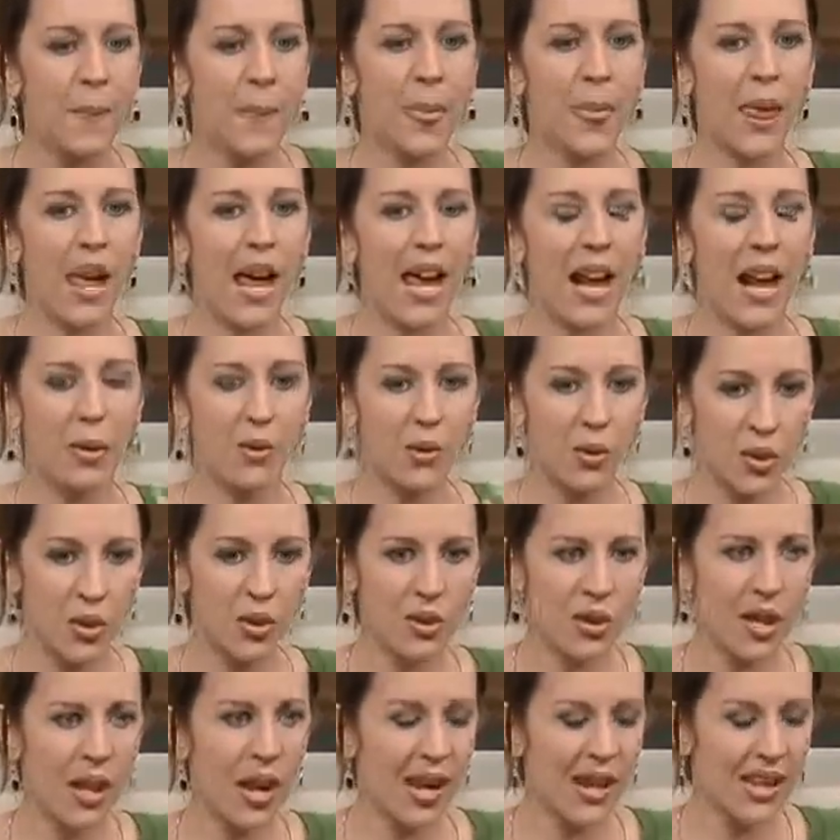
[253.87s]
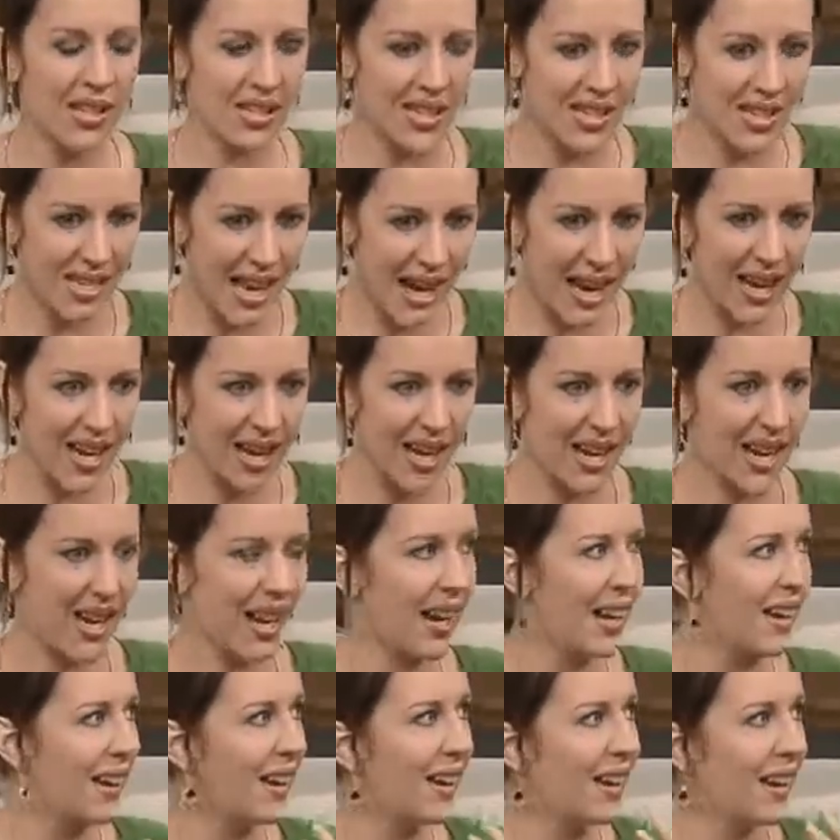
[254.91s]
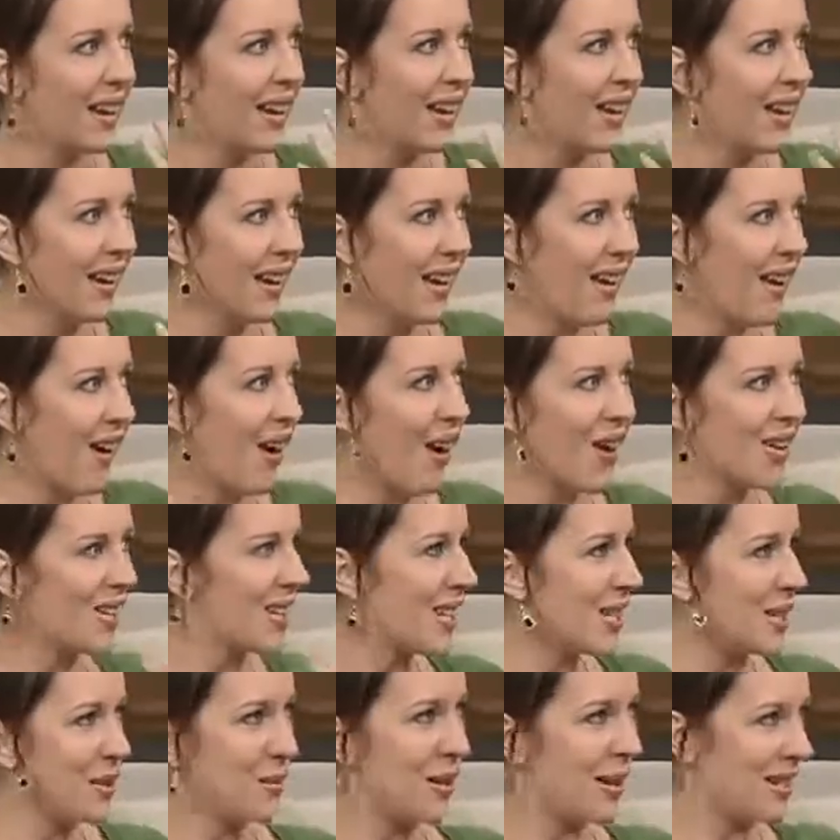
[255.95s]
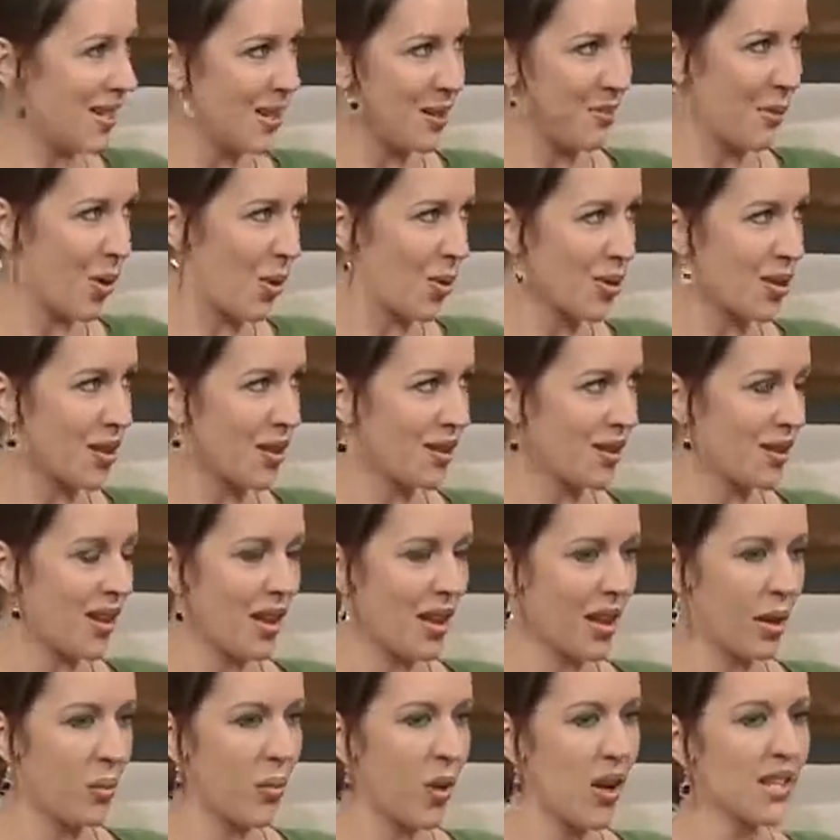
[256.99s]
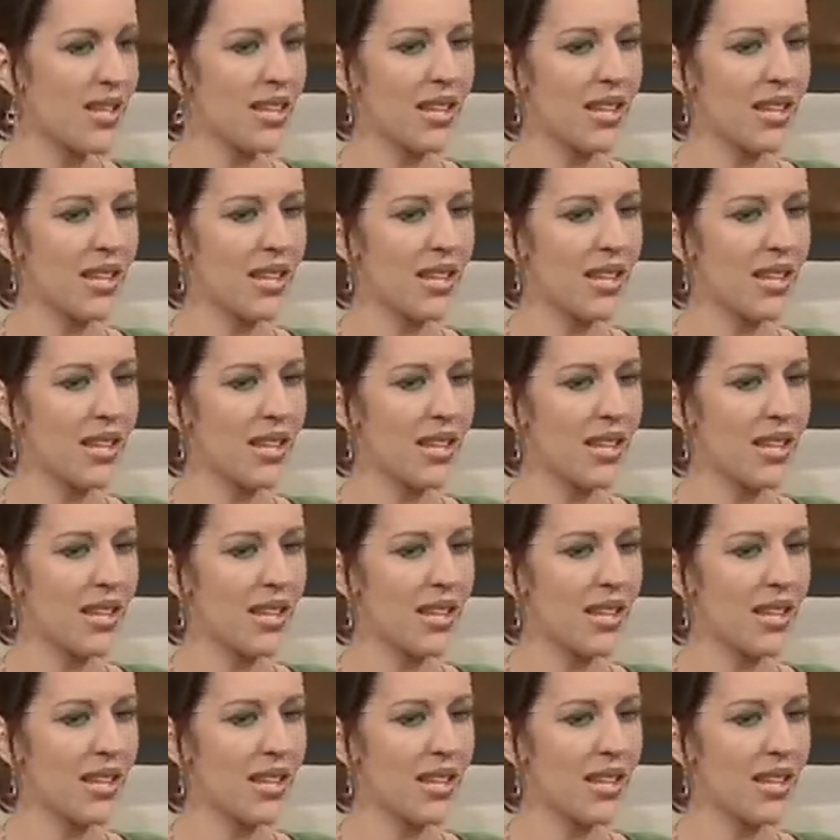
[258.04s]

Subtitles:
And I was excited and all these mixed emotions all at once.